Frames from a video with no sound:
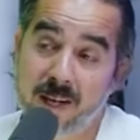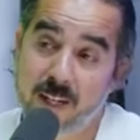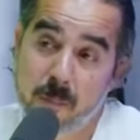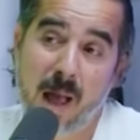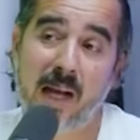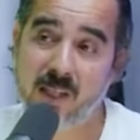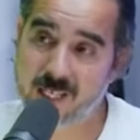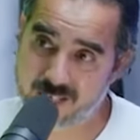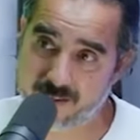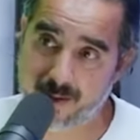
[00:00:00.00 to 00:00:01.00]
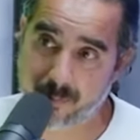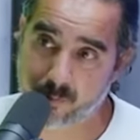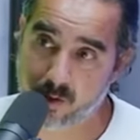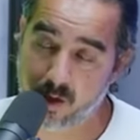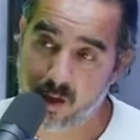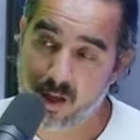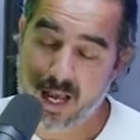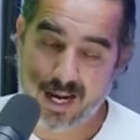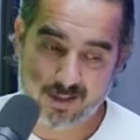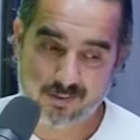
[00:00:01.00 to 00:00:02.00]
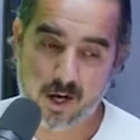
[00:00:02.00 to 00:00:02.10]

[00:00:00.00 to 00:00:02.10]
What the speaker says: marketing magic in them, a